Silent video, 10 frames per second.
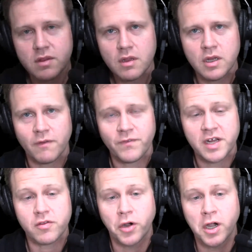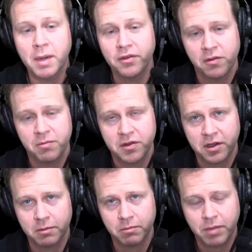Now, funny story about this
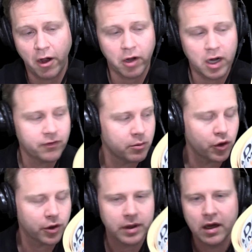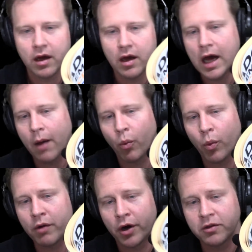particular paragraph of the book.
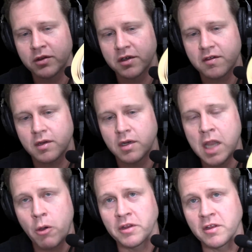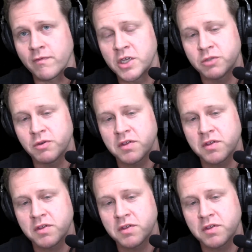We wrote this knowing this feature was